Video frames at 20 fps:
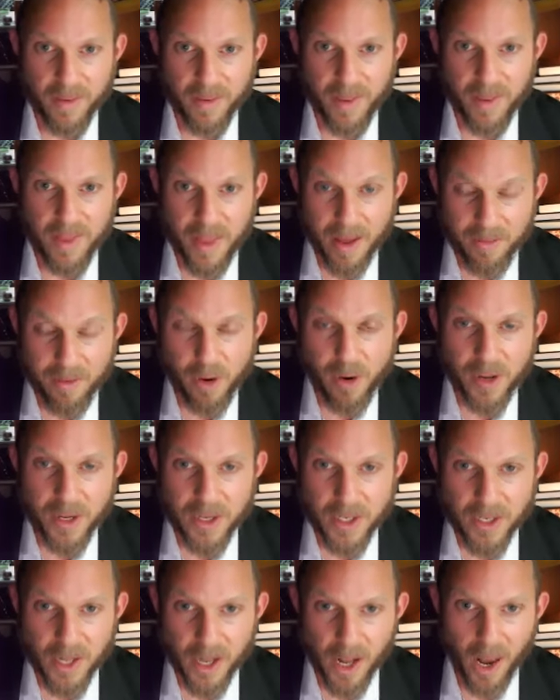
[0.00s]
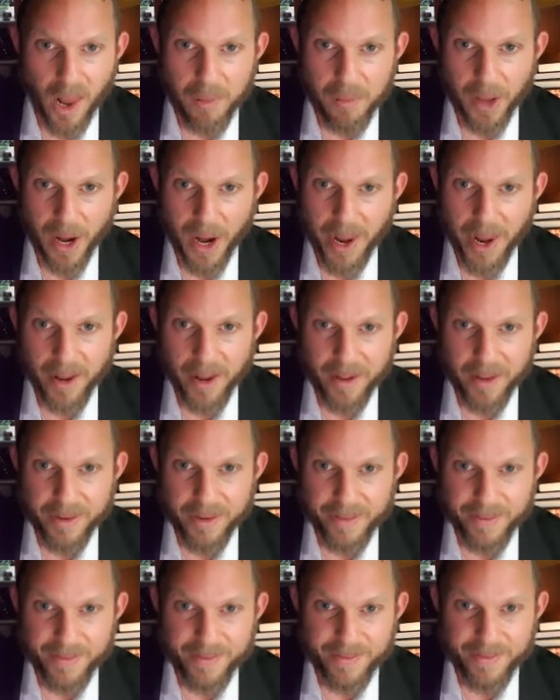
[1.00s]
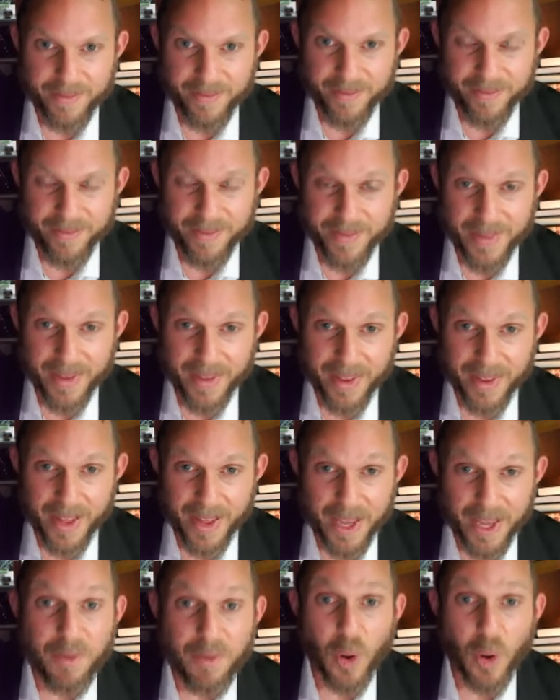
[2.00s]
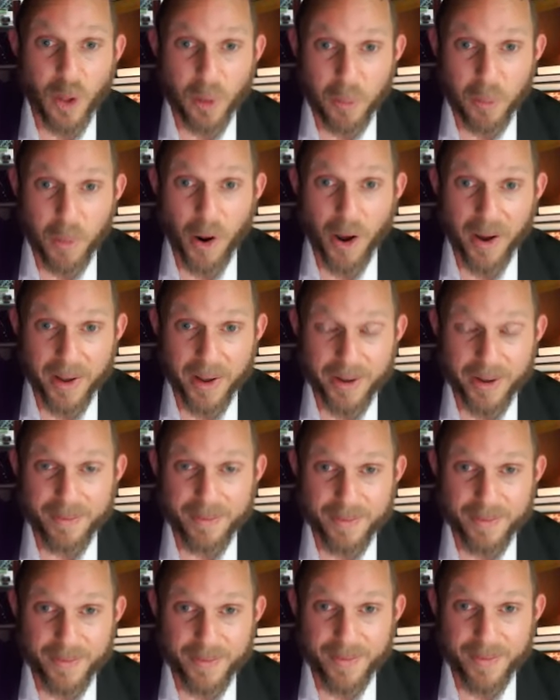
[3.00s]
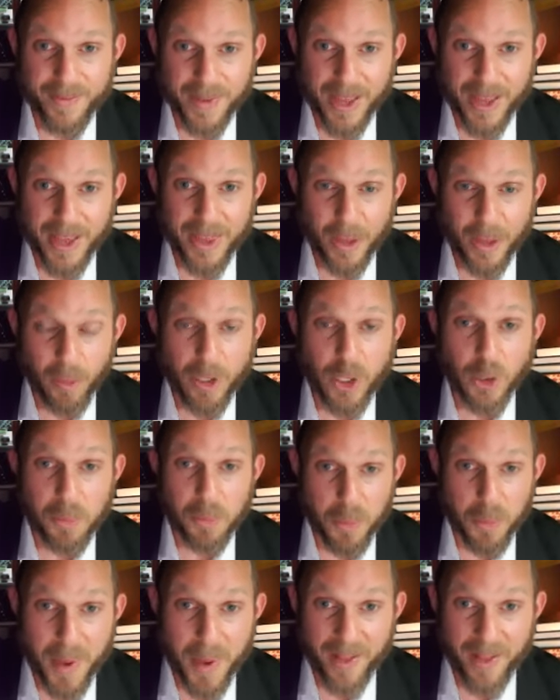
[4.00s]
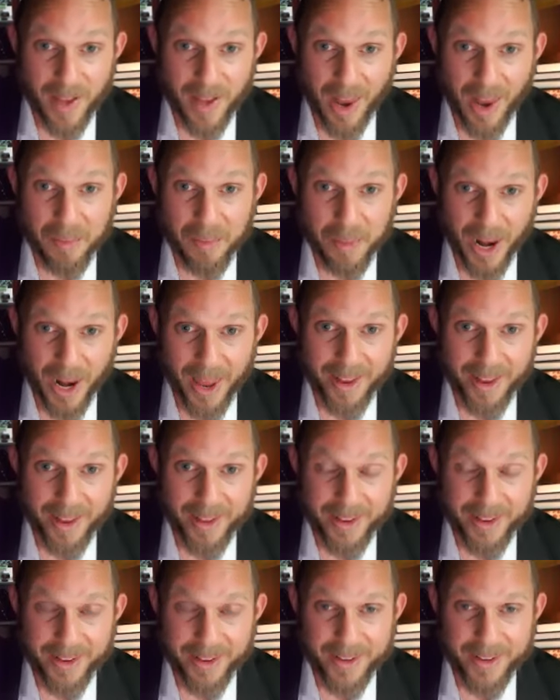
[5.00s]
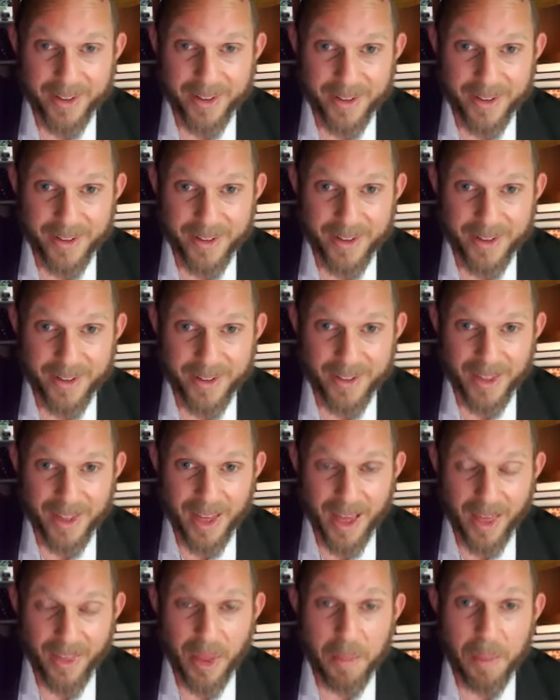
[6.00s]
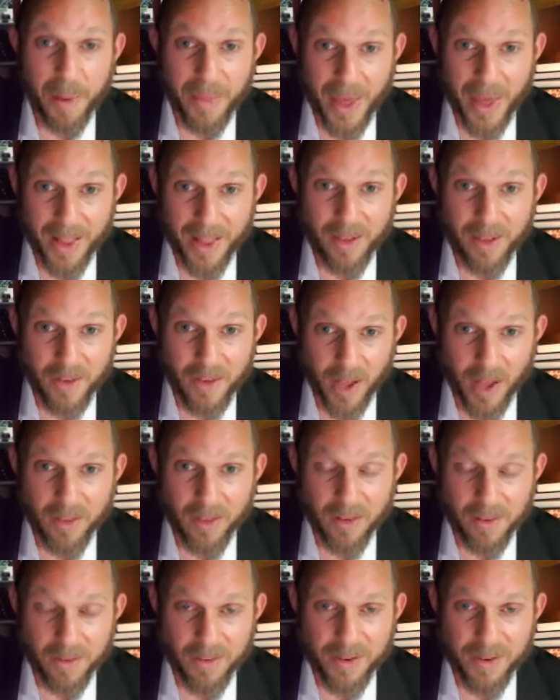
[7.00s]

The avoda is to climb the ladder. Give you all the bracha that we should prepare to climb the ladder. And that by the end of Yantif,